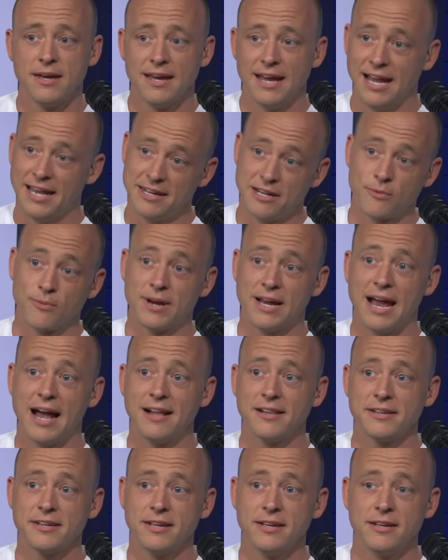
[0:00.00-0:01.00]
And in
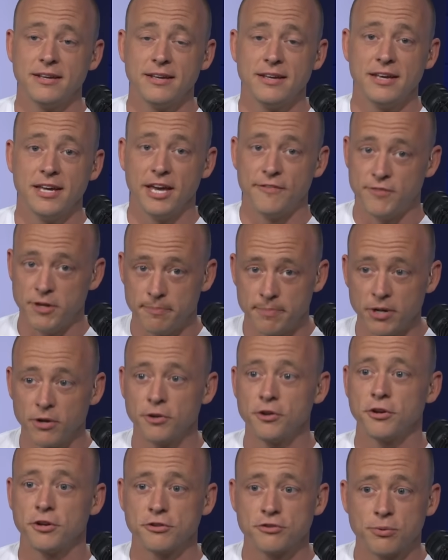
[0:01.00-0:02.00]
reality, if you
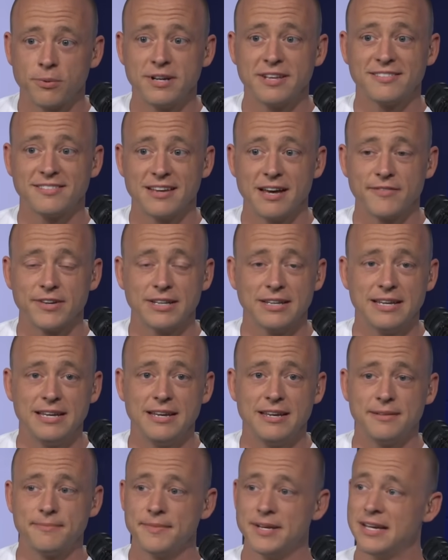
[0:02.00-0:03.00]
build on a 27
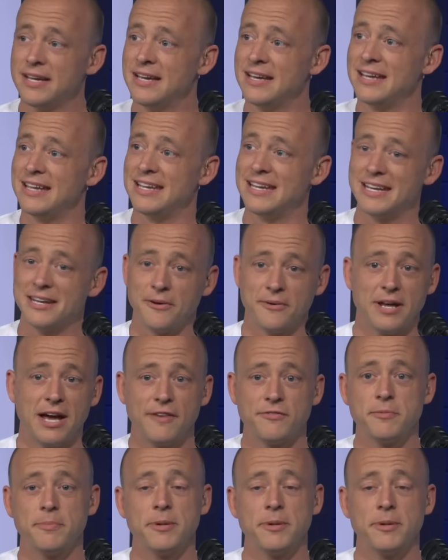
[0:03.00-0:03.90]
lead, you don't have to